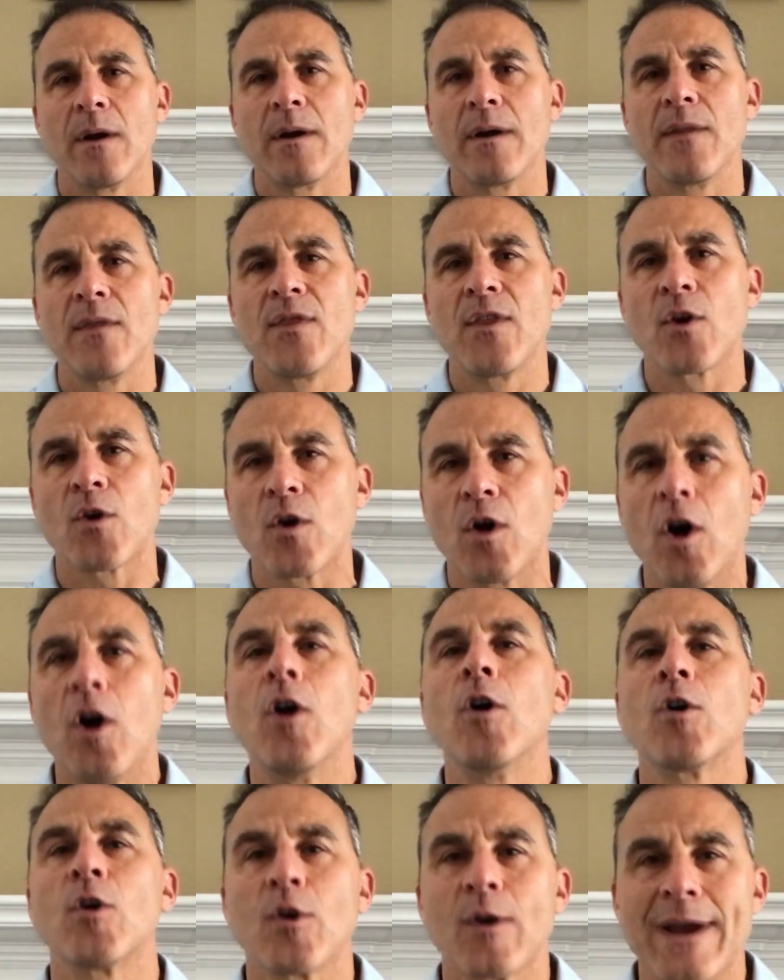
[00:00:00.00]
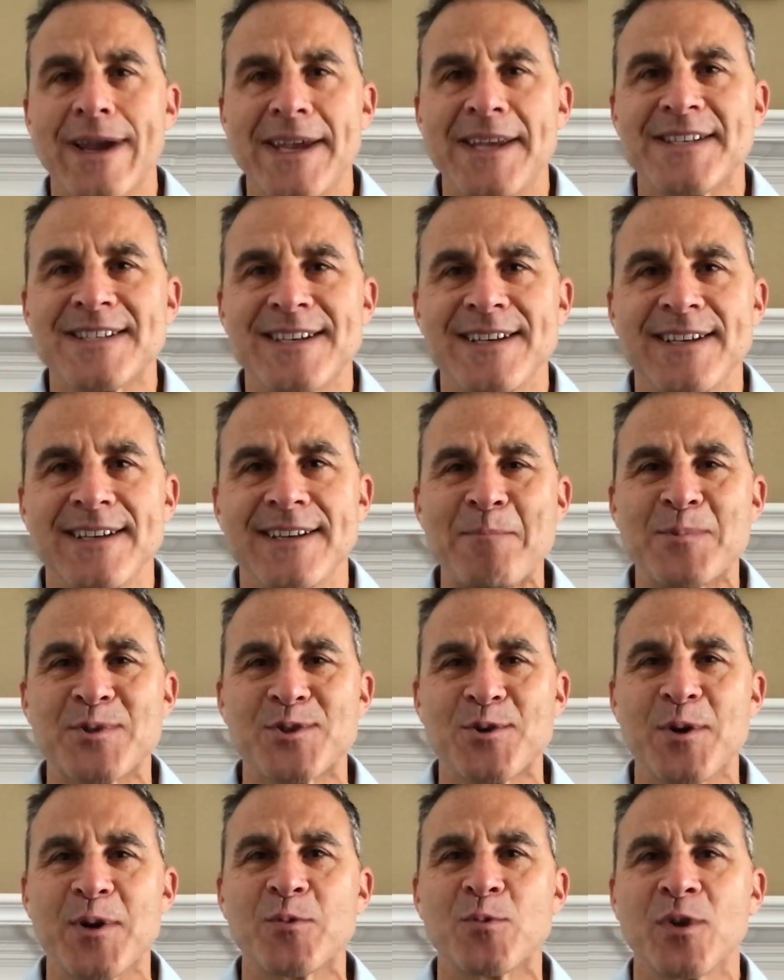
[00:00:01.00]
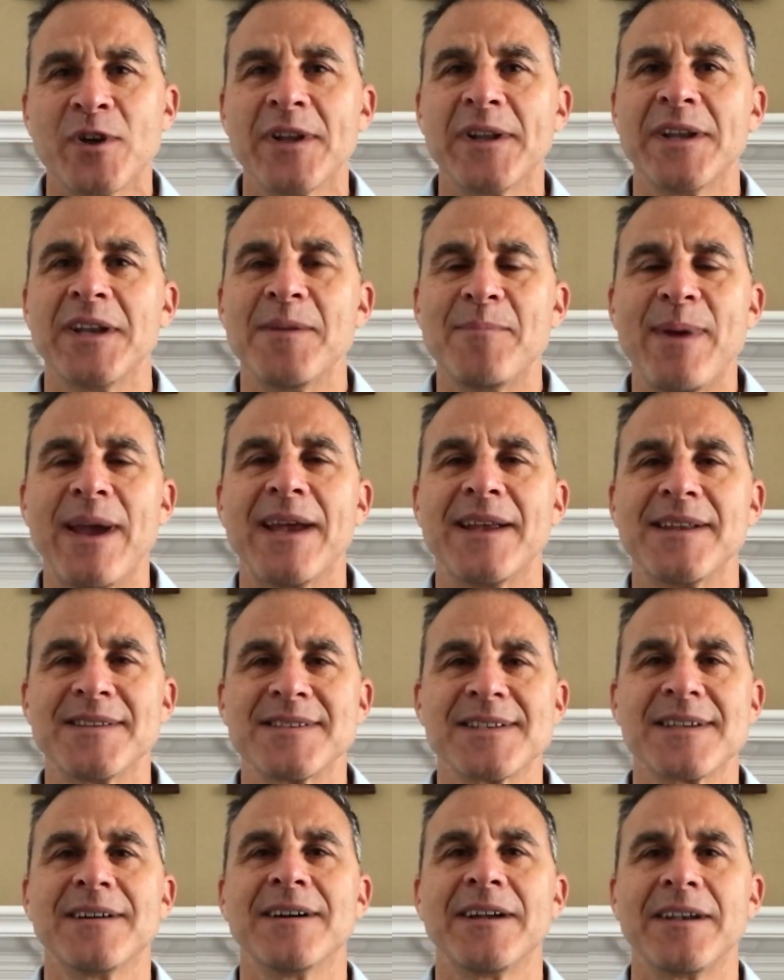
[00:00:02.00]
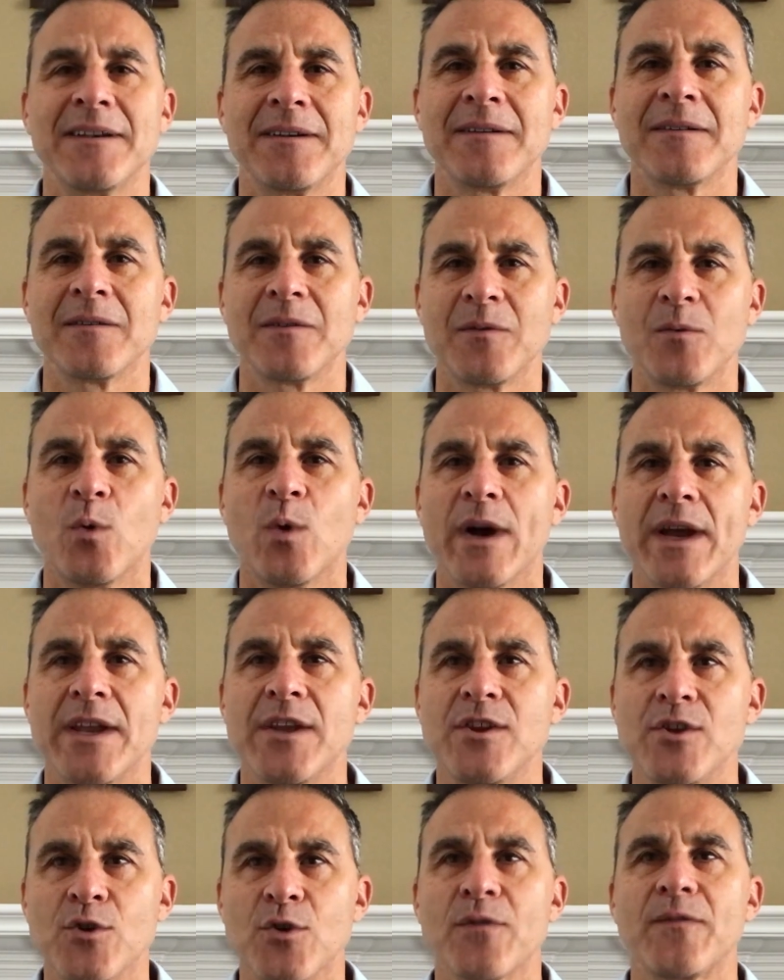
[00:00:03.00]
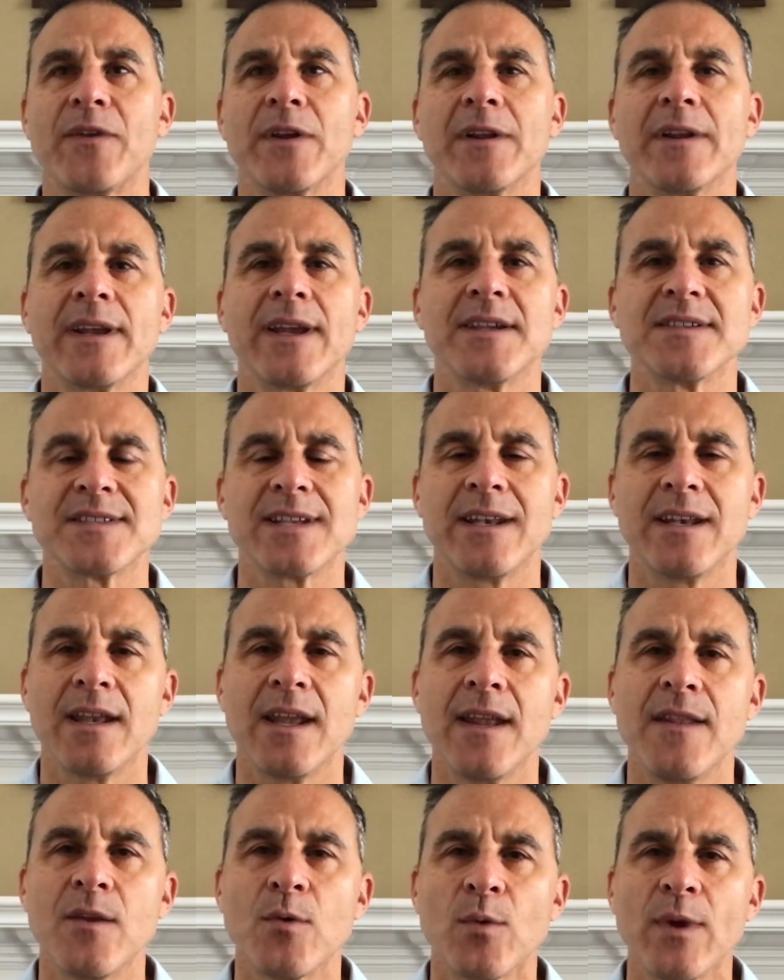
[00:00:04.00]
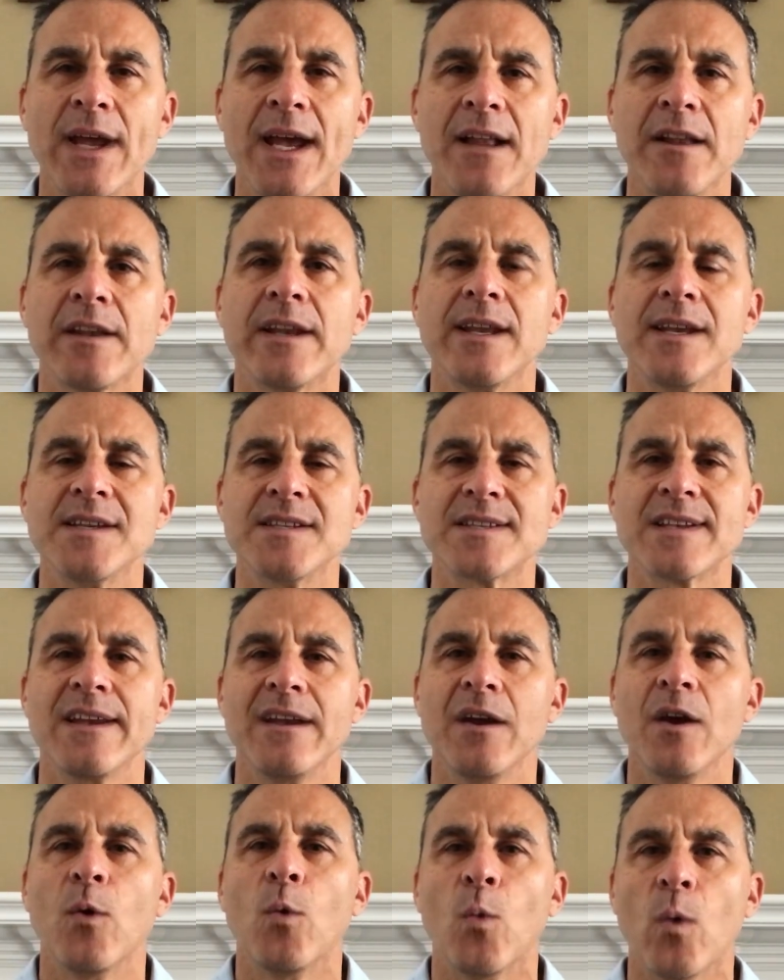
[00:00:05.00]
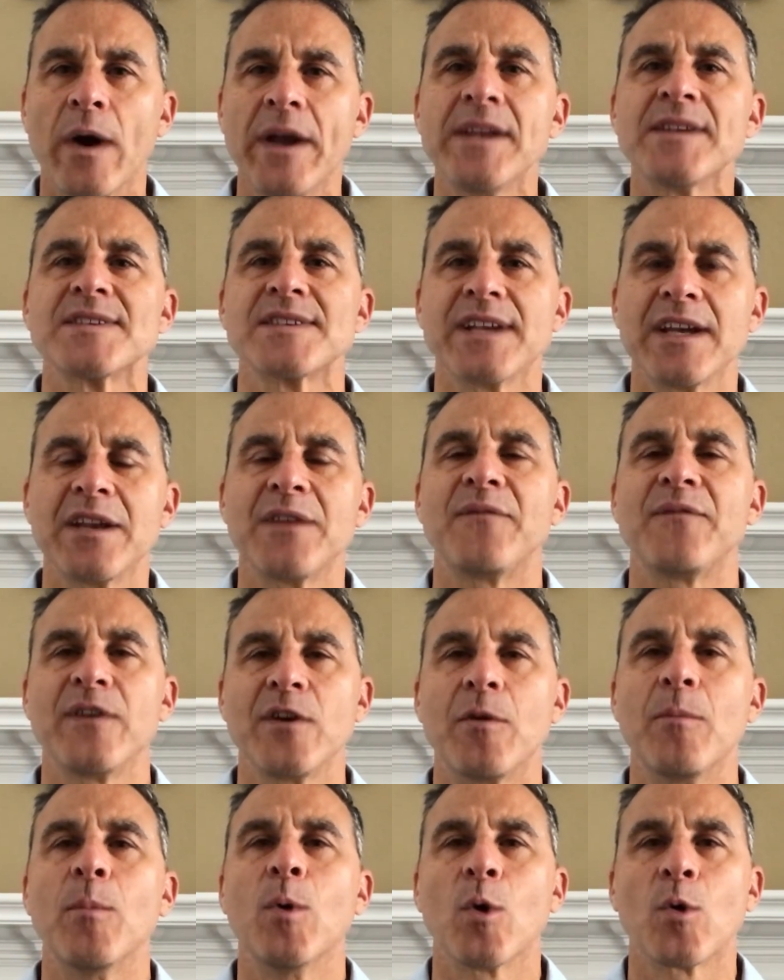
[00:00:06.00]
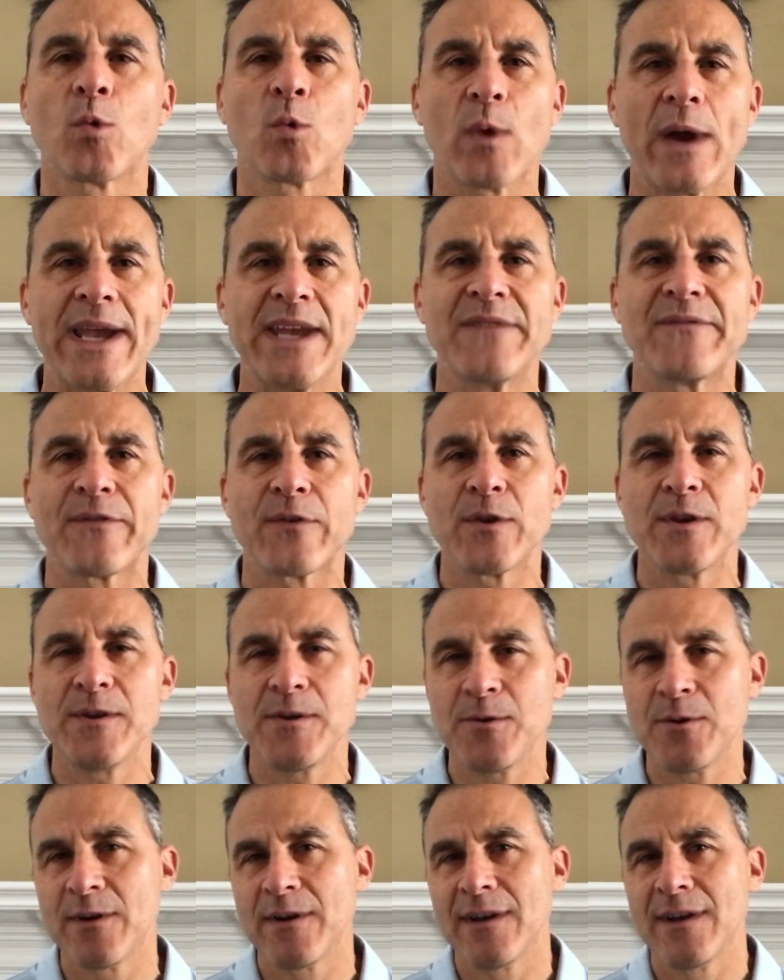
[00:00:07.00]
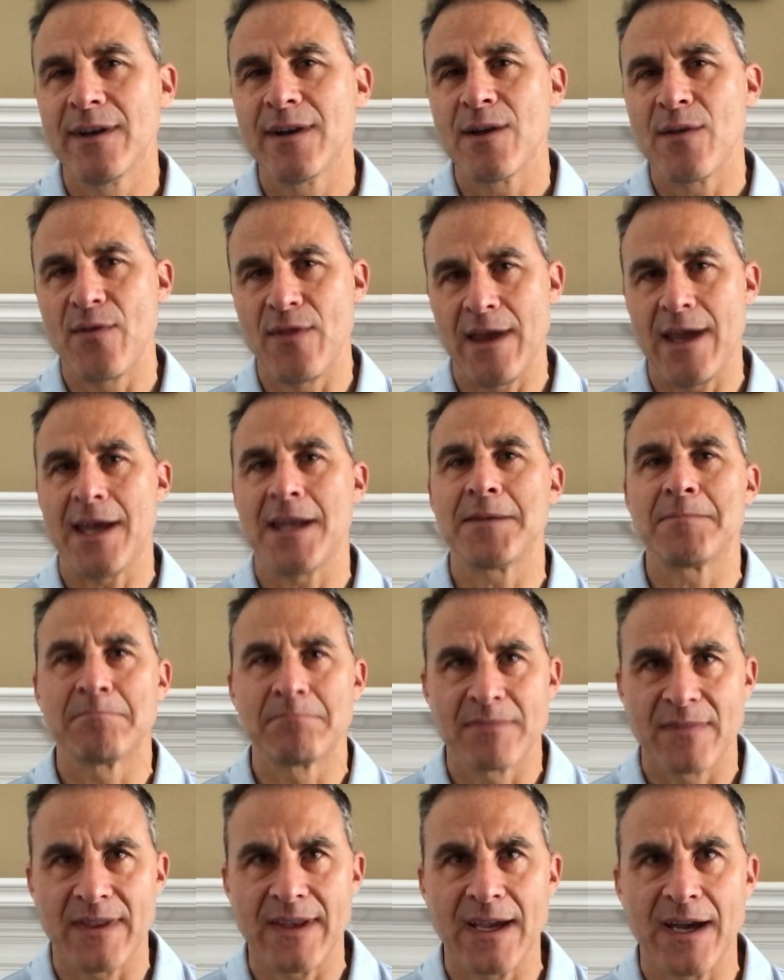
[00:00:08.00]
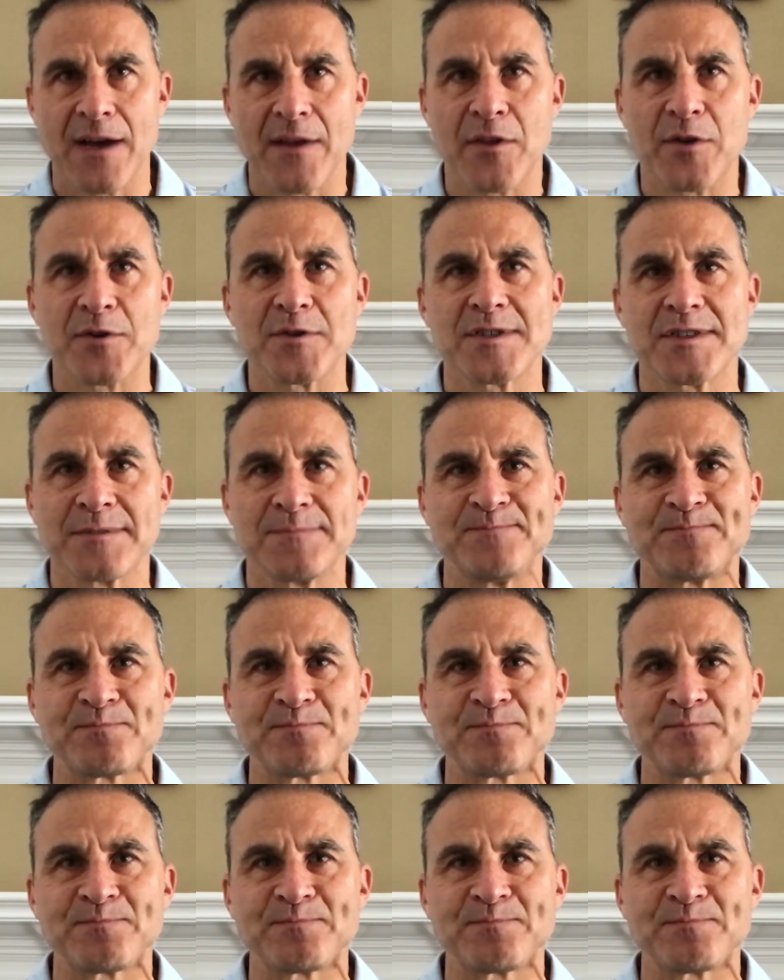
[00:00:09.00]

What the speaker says: They're all great, so it really depends on what your feeling is. And the reality is, one is going to feel more right for you than the others.